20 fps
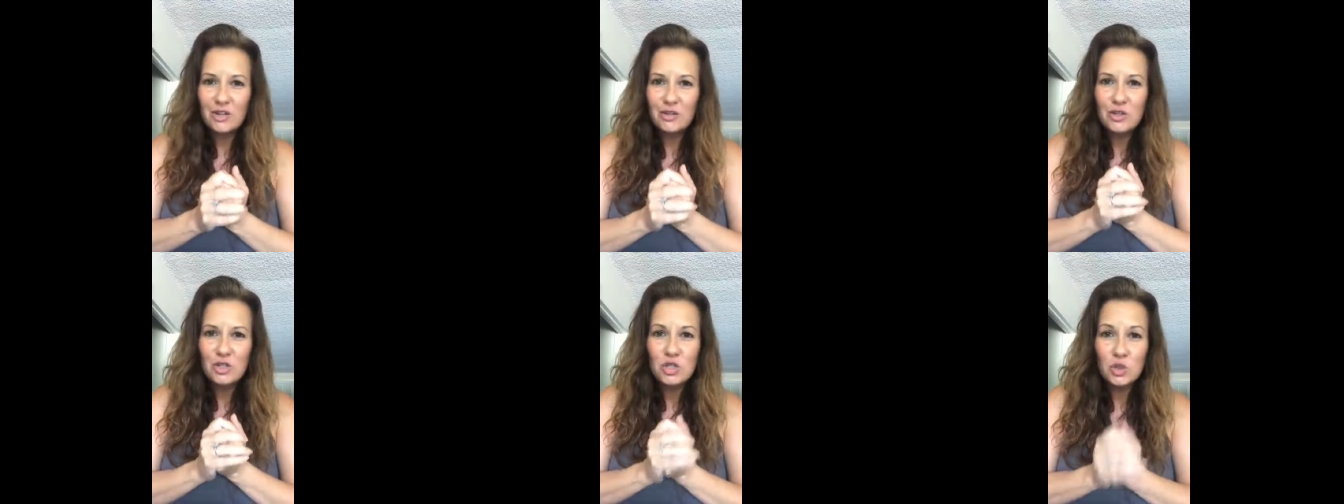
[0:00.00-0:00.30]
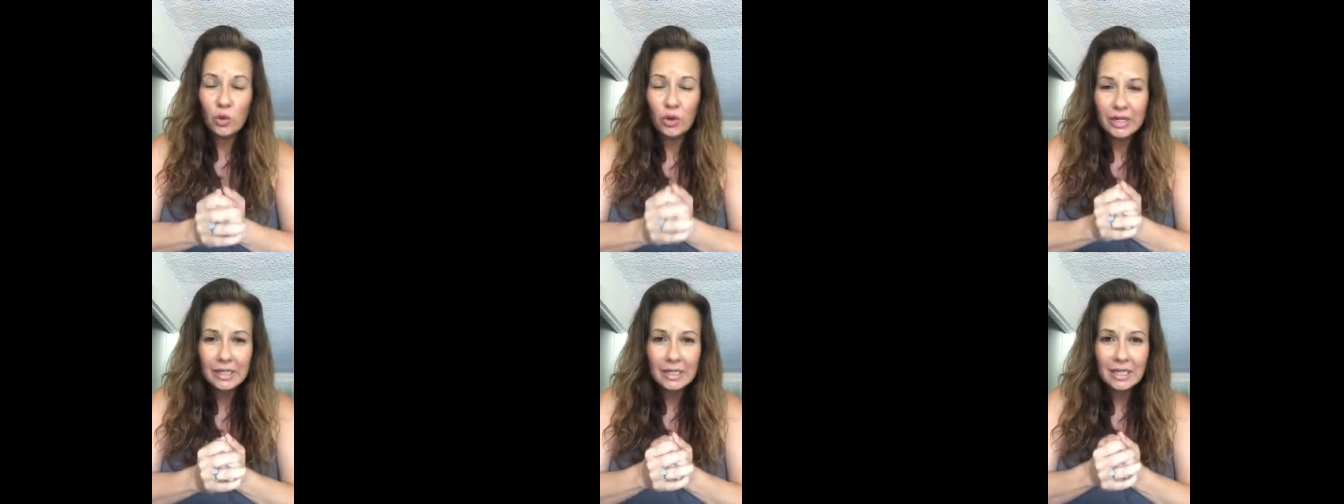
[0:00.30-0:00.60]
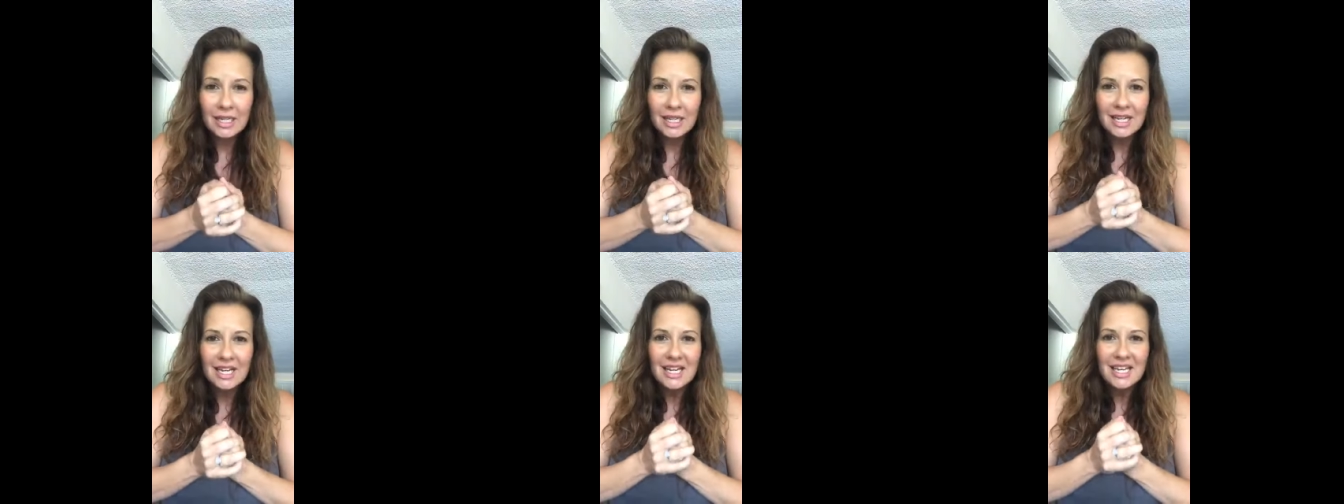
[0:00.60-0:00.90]
you to join
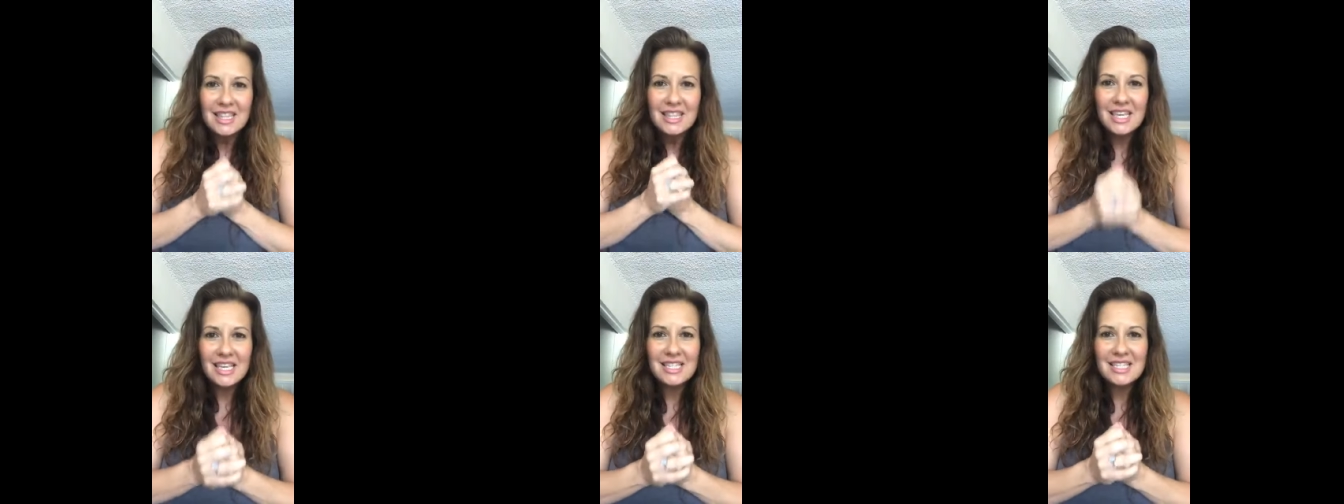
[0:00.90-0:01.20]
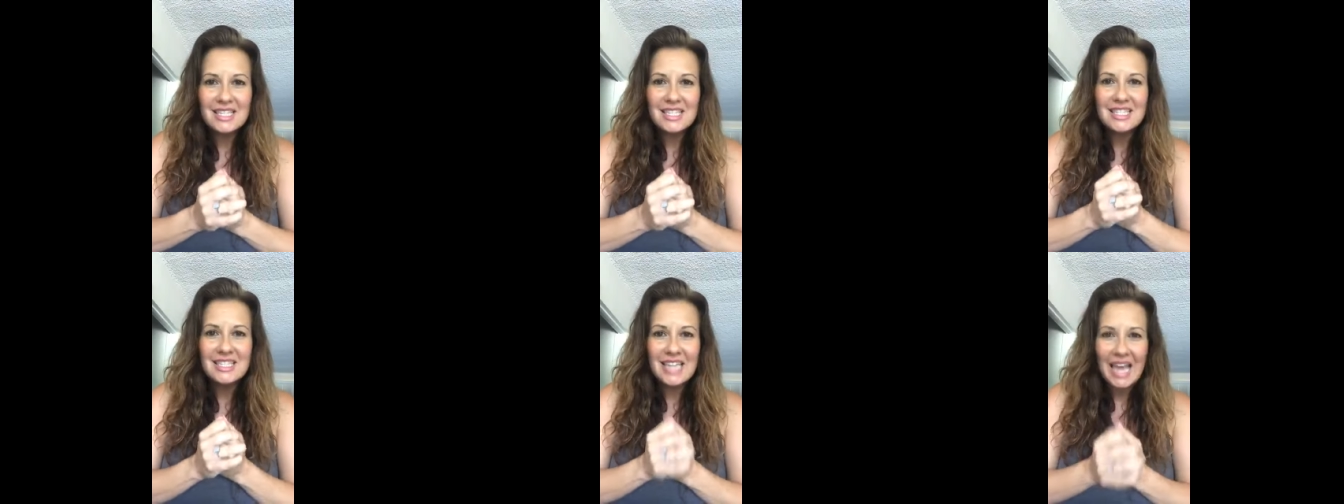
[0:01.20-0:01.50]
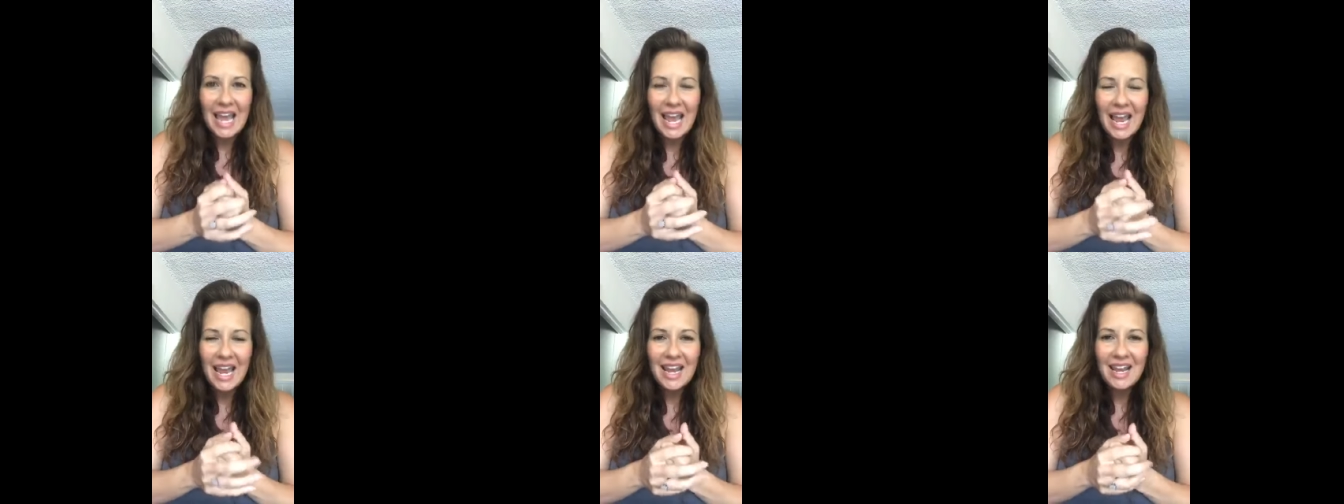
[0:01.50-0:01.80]
this
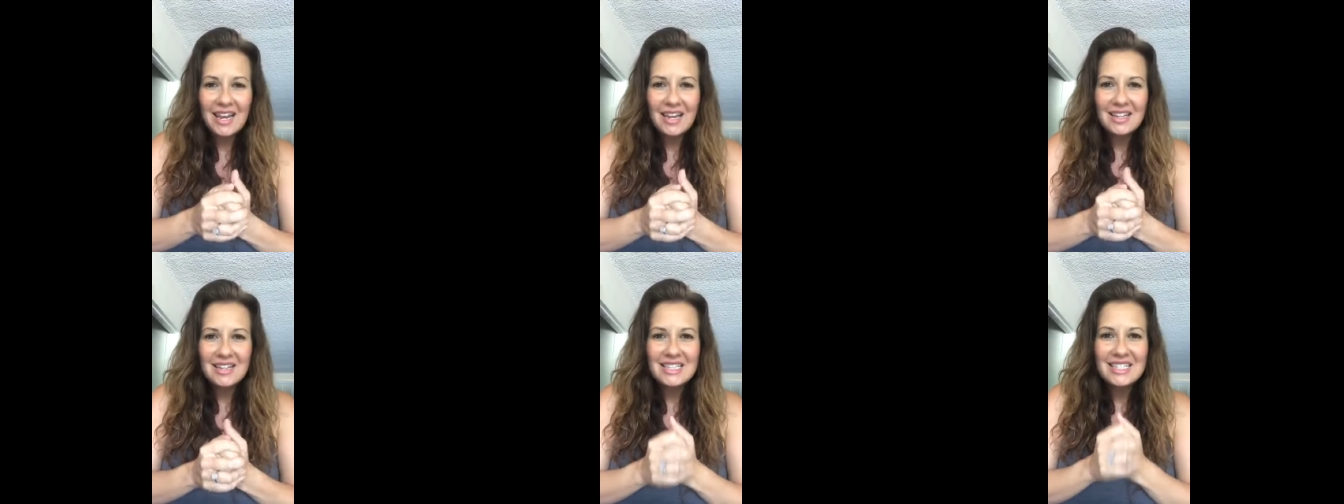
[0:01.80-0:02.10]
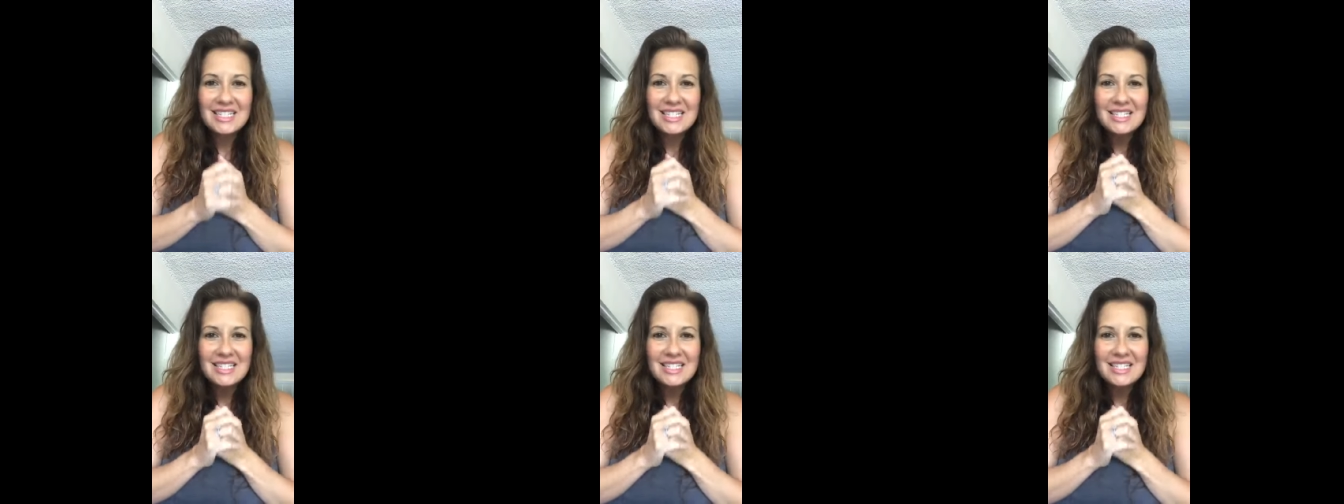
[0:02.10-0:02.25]
day